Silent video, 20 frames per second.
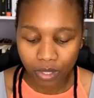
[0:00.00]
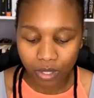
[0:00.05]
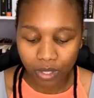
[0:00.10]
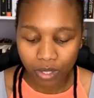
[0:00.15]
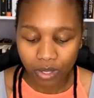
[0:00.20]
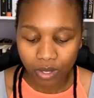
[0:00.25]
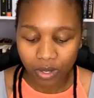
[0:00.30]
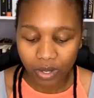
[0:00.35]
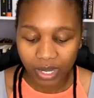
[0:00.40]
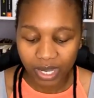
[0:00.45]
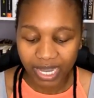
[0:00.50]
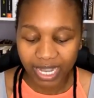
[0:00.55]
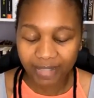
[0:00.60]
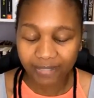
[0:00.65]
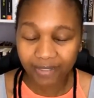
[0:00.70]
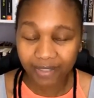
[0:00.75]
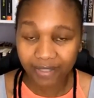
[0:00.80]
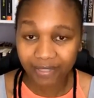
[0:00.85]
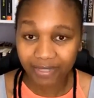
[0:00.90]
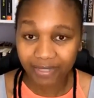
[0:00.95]
And they
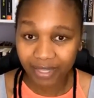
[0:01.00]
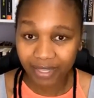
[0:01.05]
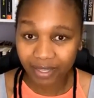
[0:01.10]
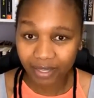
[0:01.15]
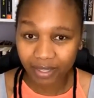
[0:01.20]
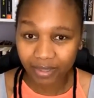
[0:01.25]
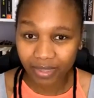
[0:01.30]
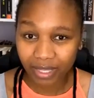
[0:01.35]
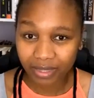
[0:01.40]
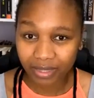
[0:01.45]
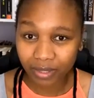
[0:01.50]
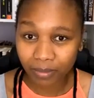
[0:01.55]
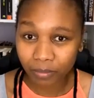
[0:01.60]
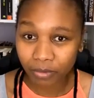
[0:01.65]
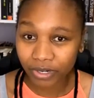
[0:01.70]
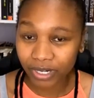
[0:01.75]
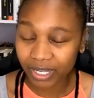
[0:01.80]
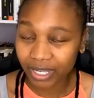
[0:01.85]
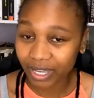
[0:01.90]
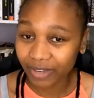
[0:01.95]
think that the morning
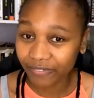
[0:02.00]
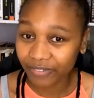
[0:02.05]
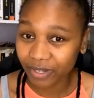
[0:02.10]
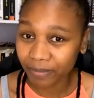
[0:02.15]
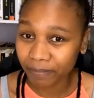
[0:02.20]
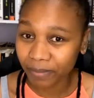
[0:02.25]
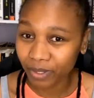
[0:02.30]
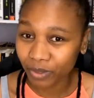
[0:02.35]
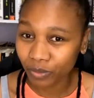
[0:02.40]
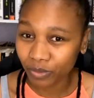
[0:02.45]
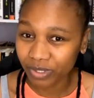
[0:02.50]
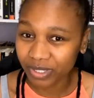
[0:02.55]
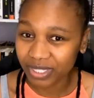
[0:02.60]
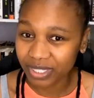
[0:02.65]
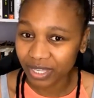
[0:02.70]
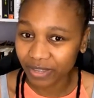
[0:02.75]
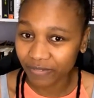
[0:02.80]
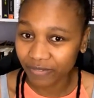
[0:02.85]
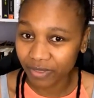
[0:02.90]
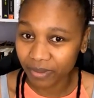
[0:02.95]
after pill will save
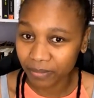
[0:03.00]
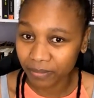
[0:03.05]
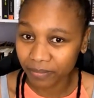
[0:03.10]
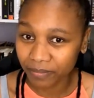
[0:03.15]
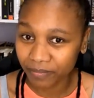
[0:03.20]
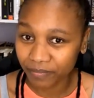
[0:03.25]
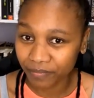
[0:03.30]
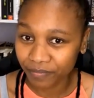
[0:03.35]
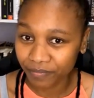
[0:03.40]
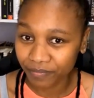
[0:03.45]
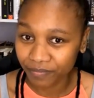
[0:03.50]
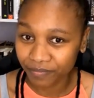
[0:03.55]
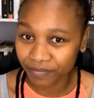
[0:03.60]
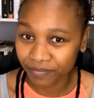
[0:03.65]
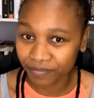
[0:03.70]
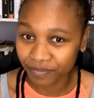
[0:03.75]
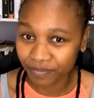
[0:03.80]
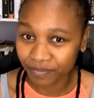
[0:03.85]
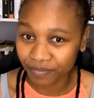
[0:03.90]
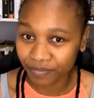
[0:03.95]
them.
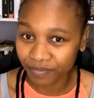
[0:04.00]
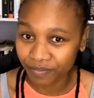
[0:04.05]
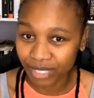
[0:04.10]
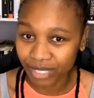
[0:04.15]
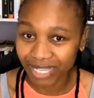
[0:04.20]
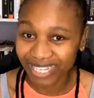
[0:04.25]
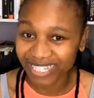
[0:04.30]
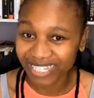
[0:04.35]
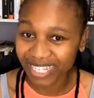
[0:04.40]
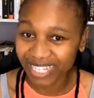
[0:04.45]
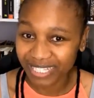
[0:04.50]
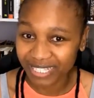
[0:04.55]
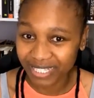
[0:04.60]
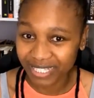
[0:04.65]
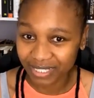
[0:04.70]
It doesn't.